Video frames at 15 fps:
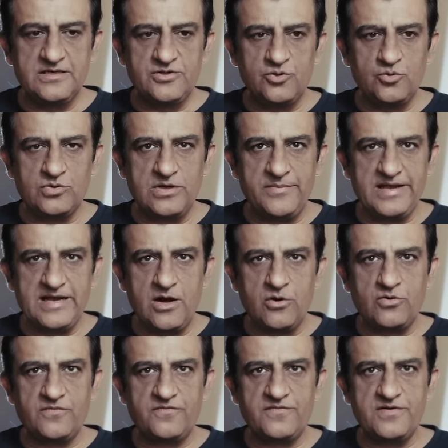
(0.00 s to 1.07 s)
you coming
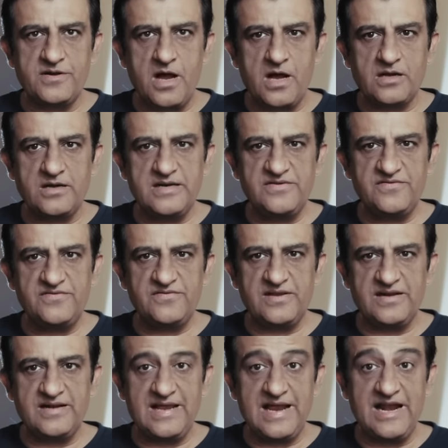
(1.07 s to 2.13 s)
out of darkness
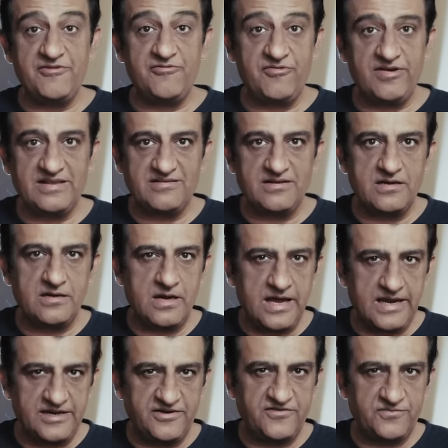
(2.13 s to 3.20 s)
and entering the
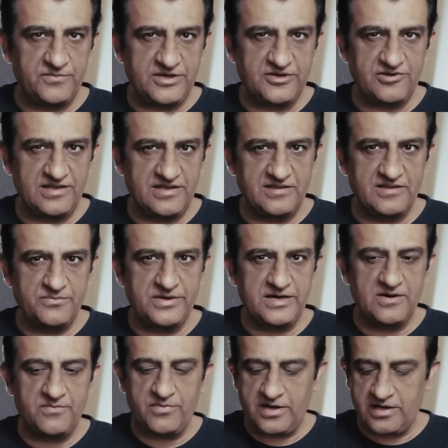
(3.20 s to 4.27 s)
light, especially in the
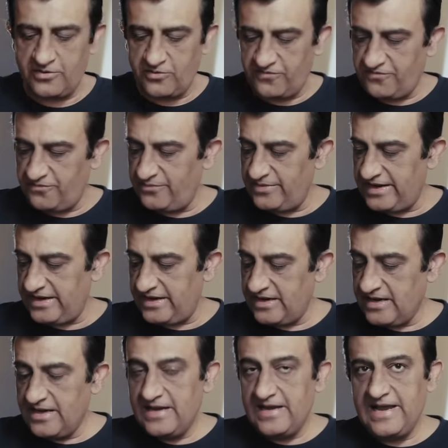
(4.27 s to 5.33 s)
middle part of May,
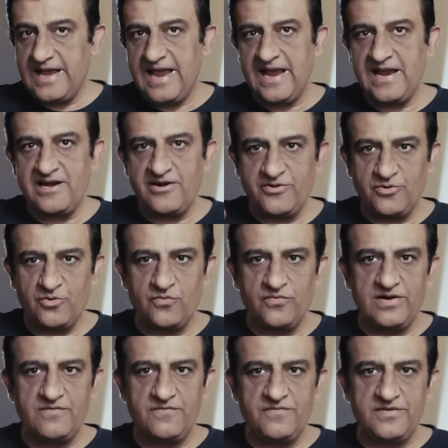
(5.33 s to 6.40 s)
and you
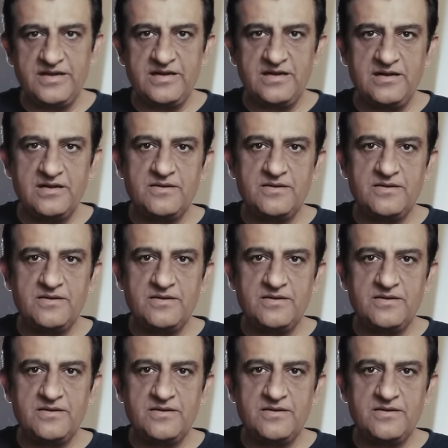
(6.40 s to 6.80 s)
will feel